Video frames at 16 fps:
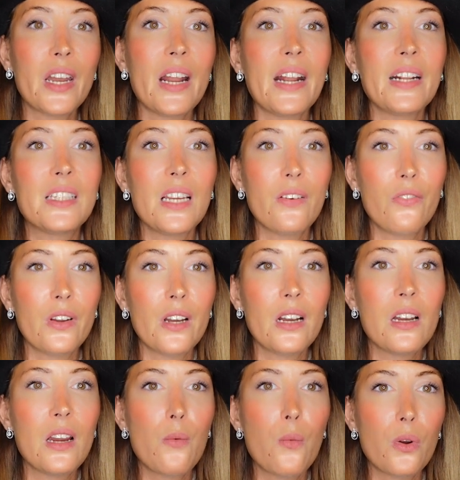and I
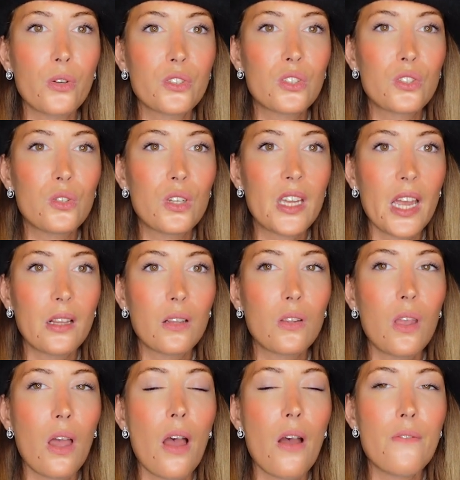definitely want to get
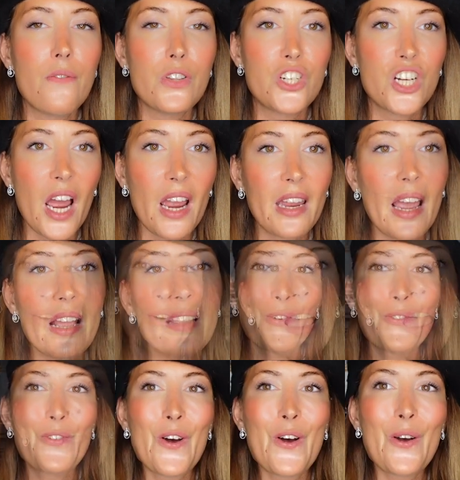the jacket. So
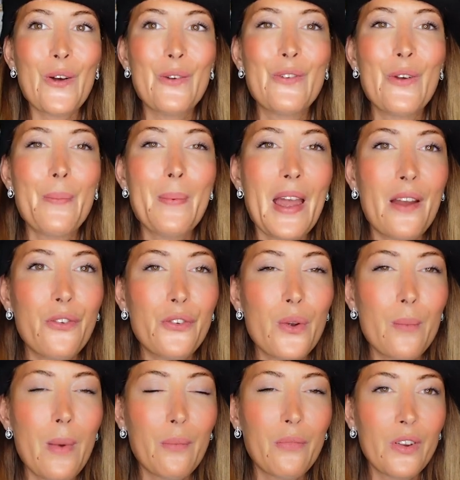for the
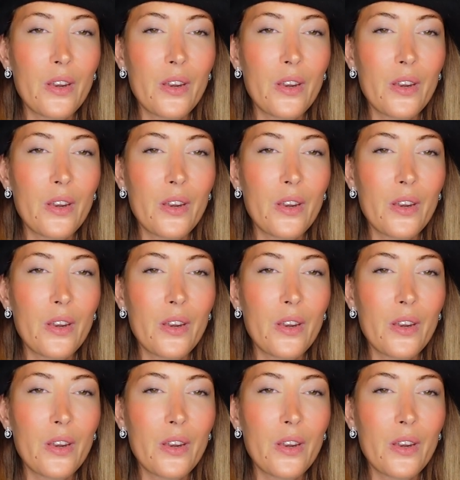perfume, I'm